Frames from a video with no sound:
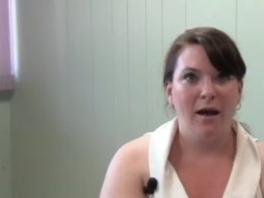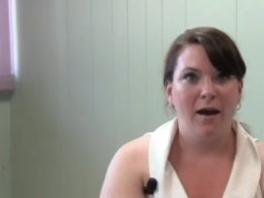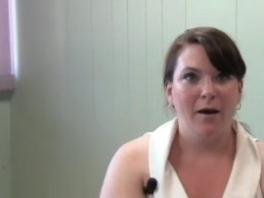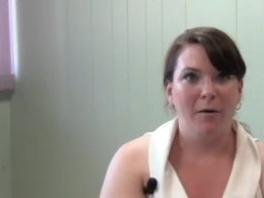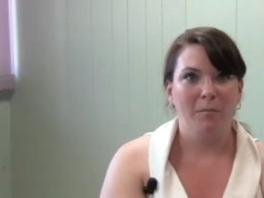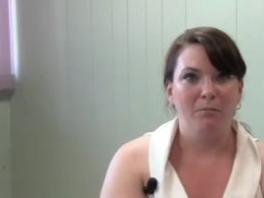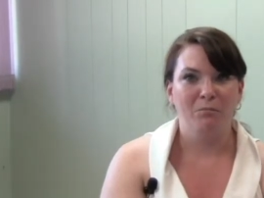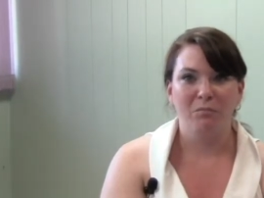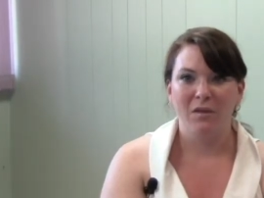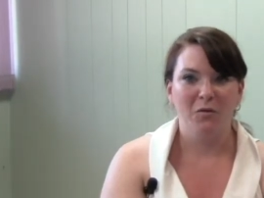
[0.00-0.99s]
Um,
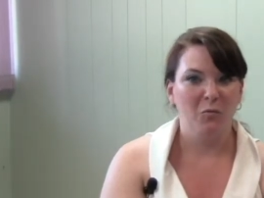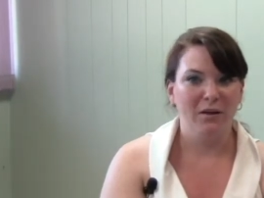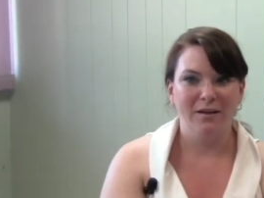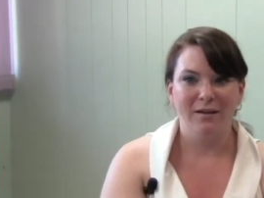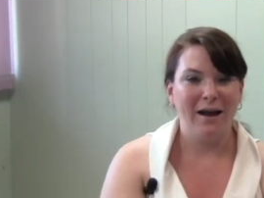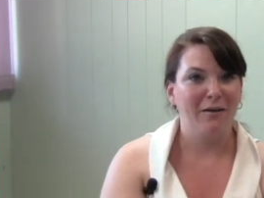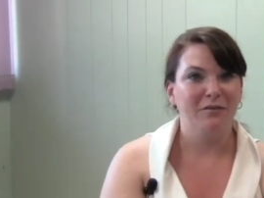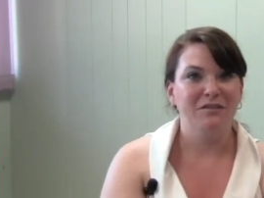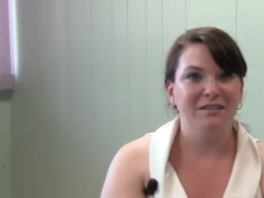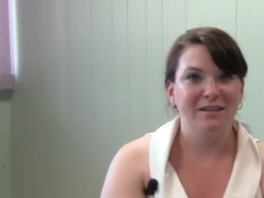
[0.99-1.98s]
we
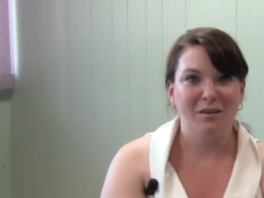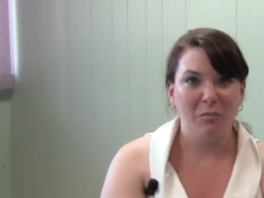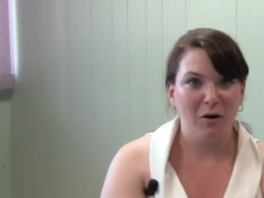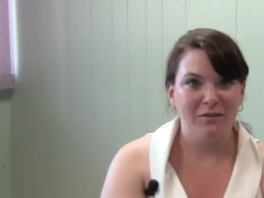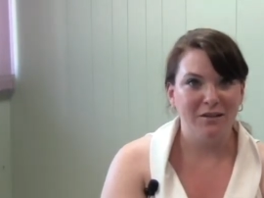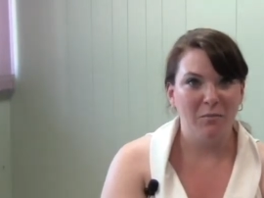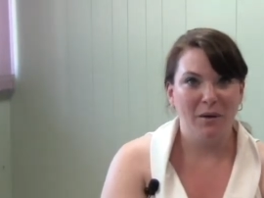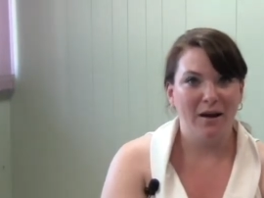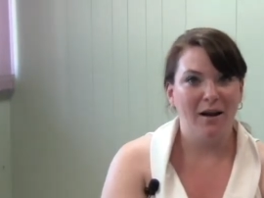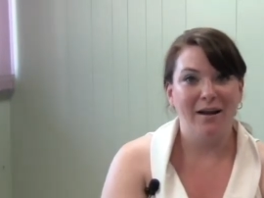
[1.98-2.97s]
obviously sent the parts up on,